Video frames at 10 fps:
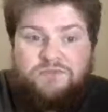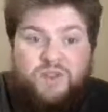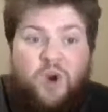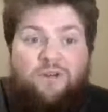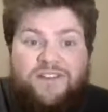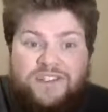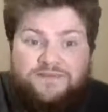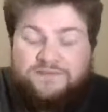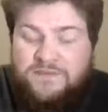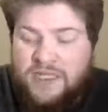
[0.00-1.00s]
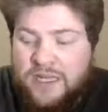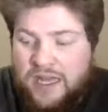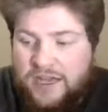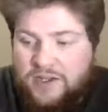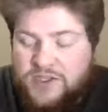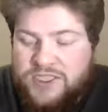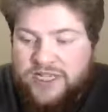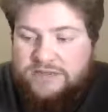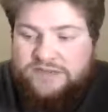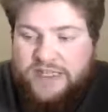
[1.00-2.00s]
Gothism and a good
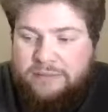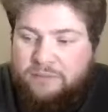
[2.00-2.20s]
kind of